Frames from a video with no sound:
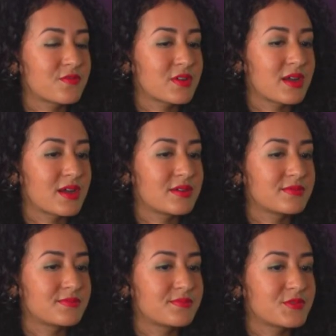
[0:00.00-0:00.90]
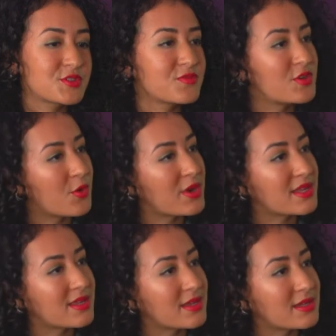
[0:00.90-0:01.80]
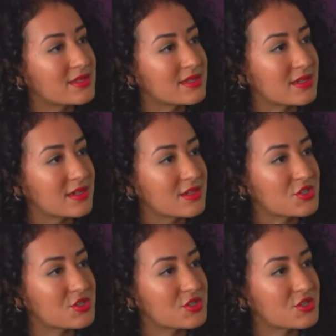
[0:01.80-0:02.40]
uh, sort of knowing that it's a,